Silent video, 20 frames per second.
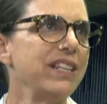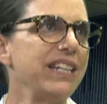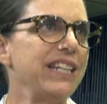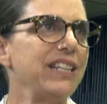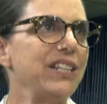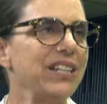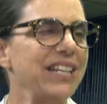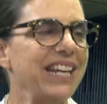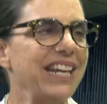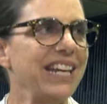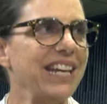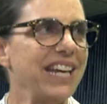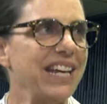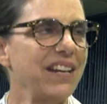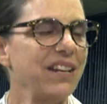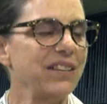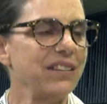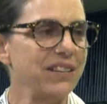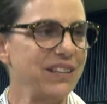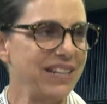looking
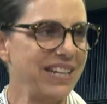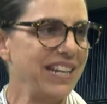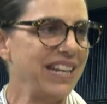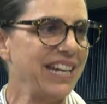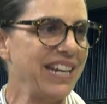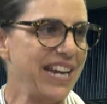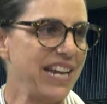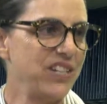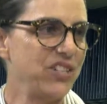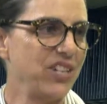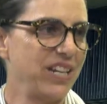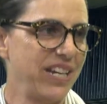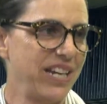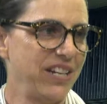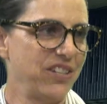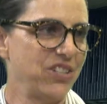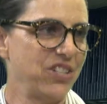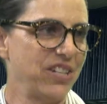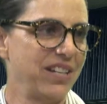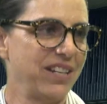at
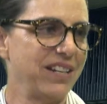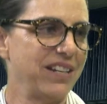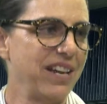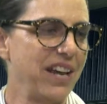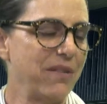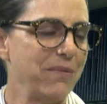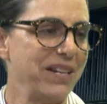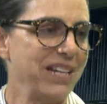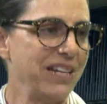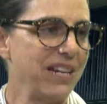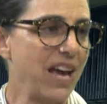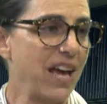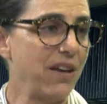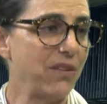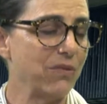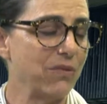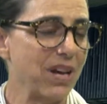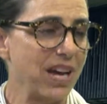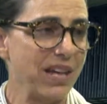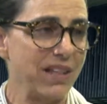education,
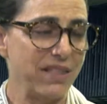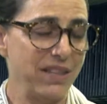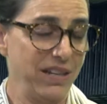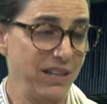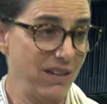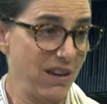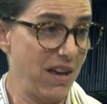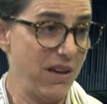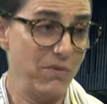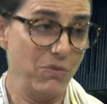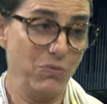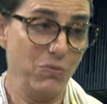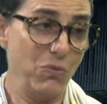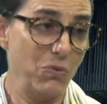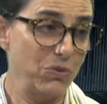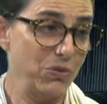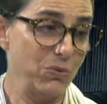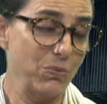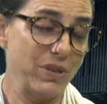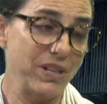I think I
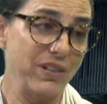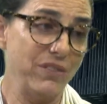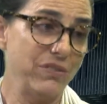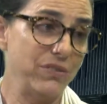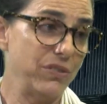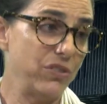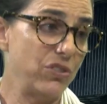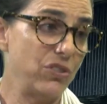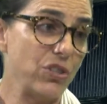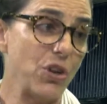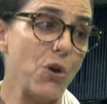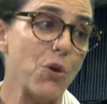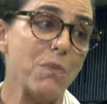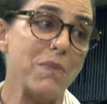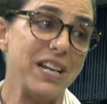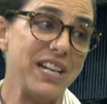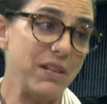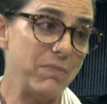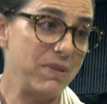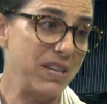was one of so
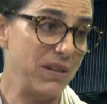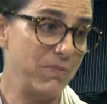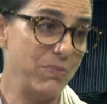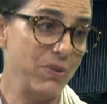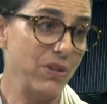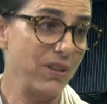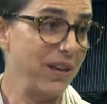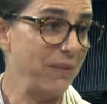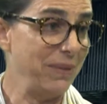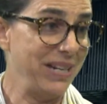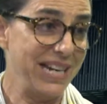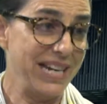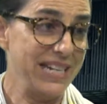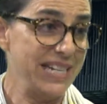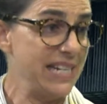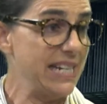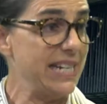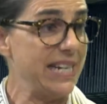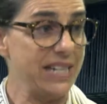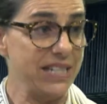many people. I
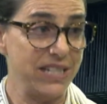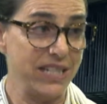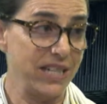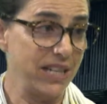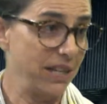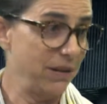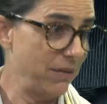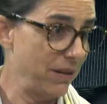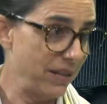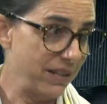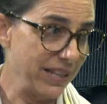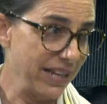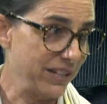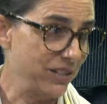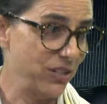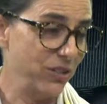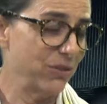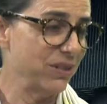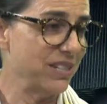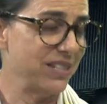didn't get to
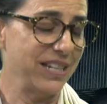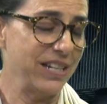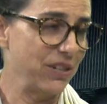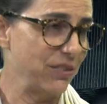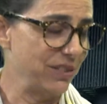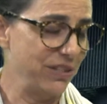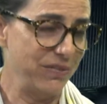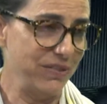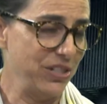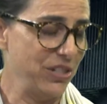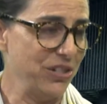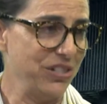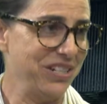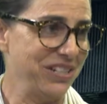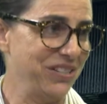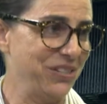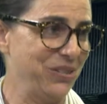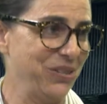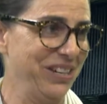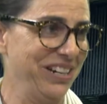elect you because I don't live in your
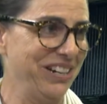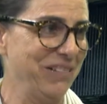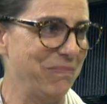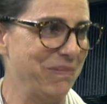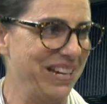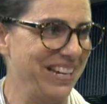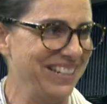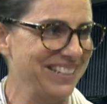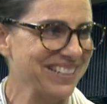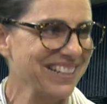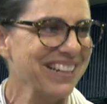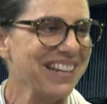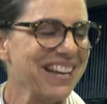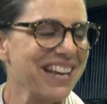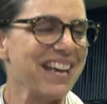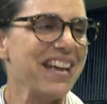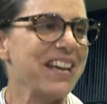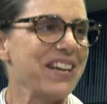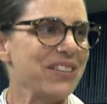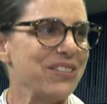district, but
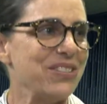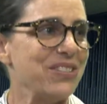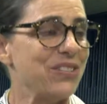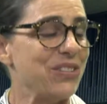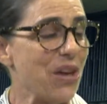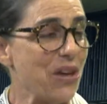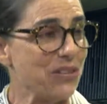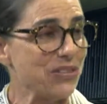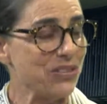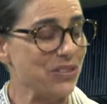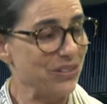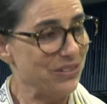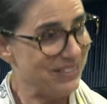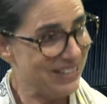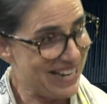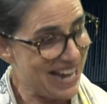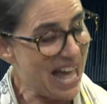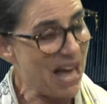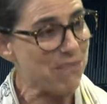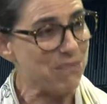certainly
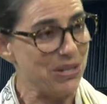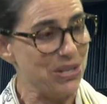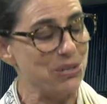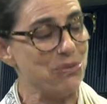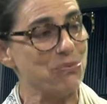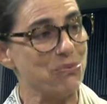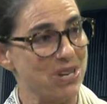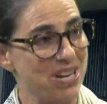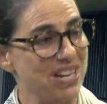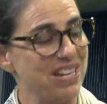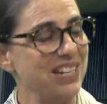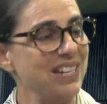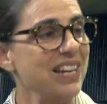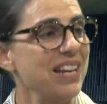happy you won.